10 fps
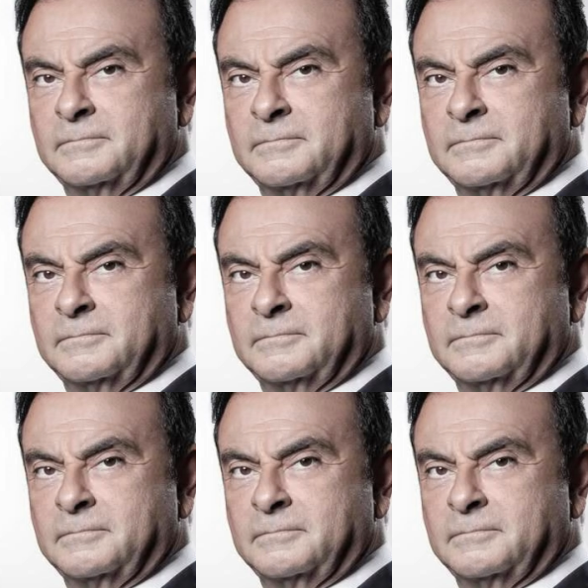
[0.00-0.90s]

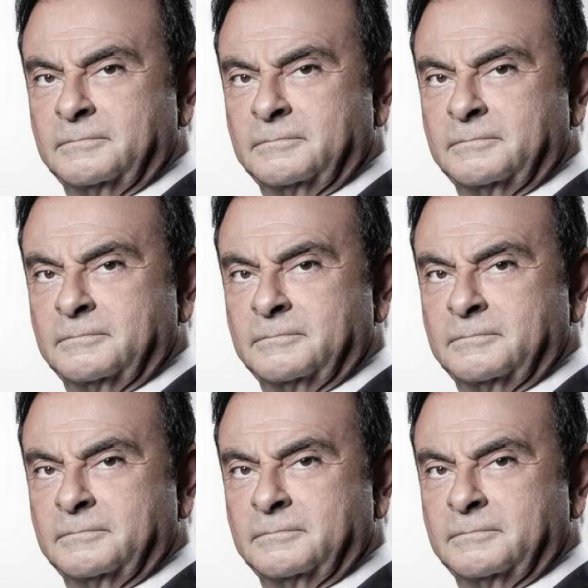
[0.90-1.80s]

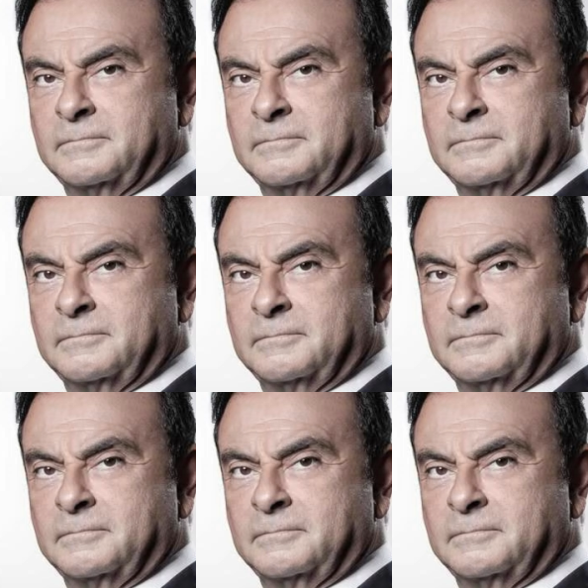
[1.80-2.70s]

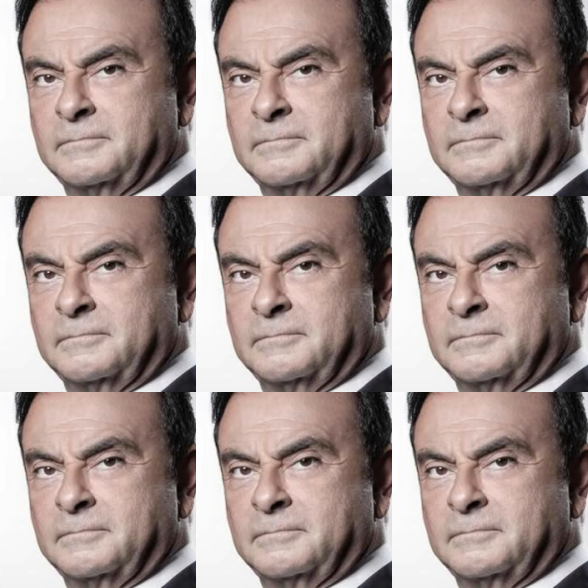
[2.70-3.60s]

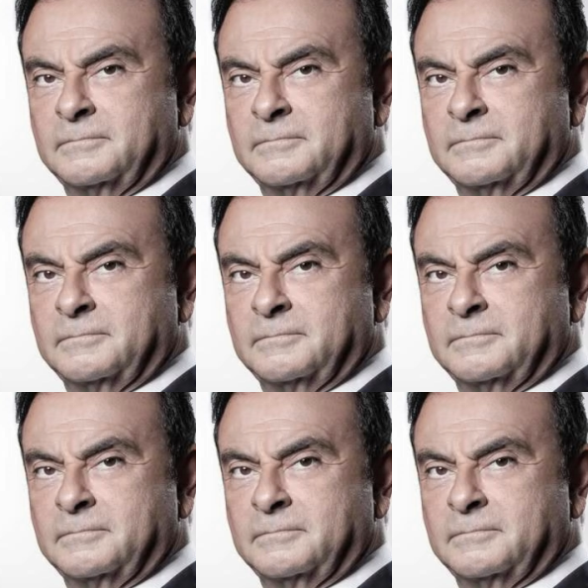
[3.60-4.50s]

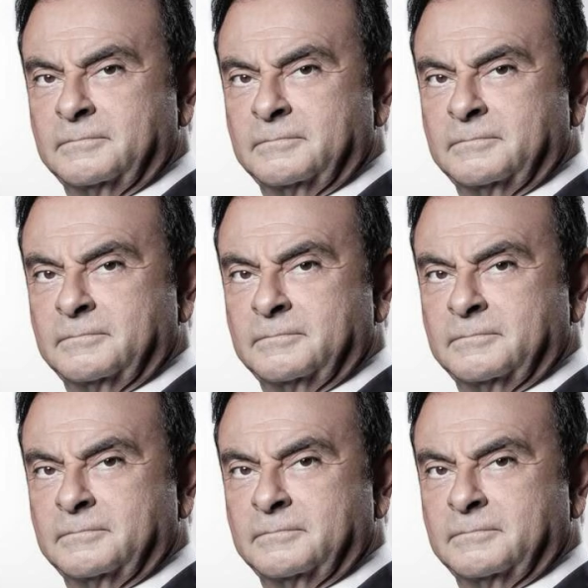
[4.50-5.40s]

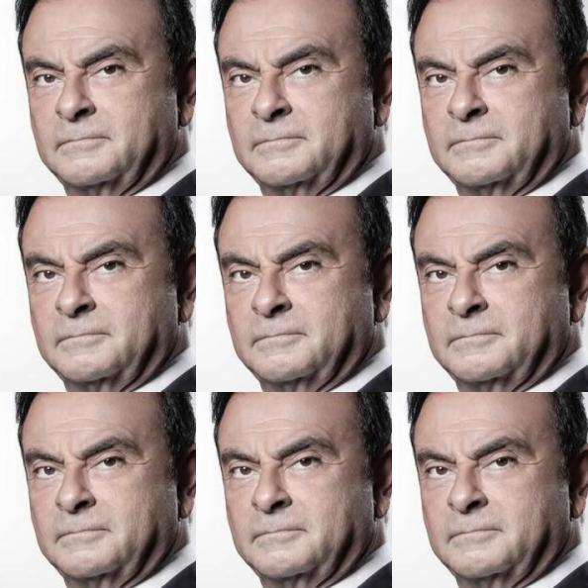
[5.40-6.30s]

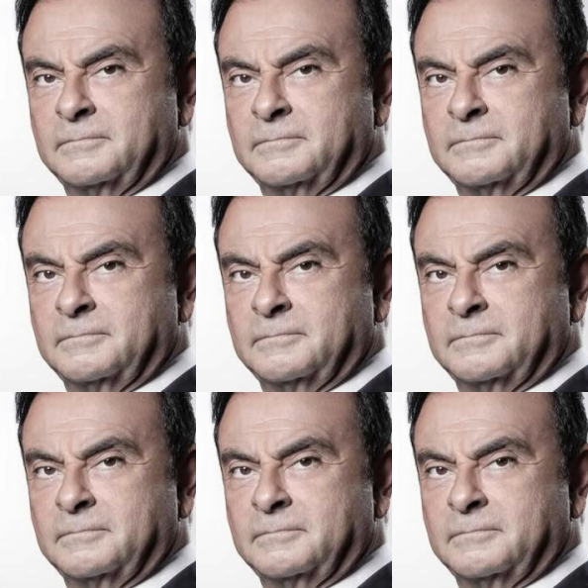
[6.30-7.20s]

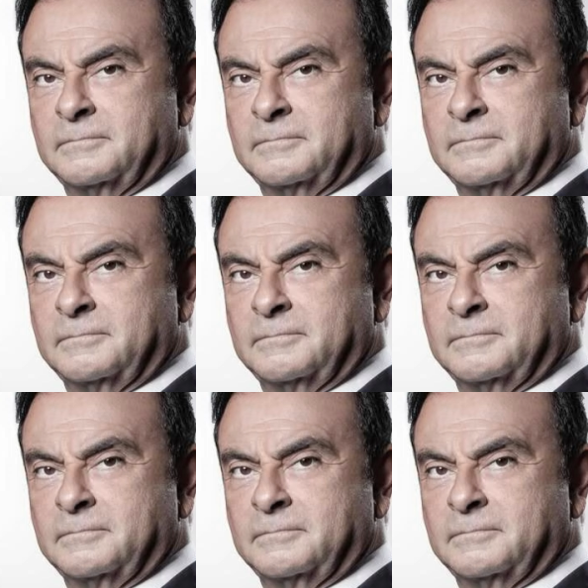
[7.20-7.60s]
This is a still picture; no speech is visible.